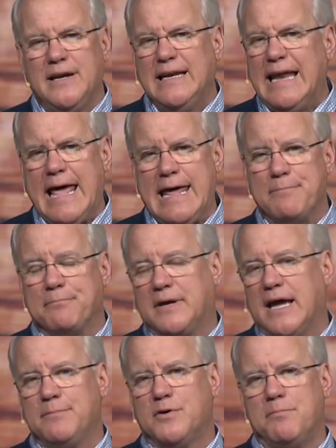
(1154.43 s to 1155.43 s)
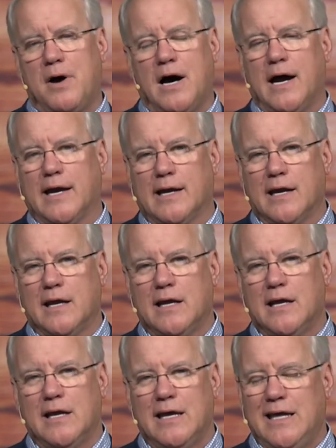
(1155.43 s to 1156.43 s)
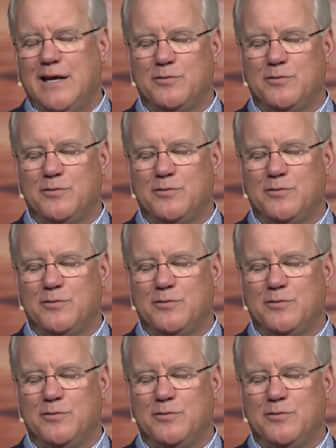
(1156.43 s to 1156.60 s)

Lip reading: A name came to mind. And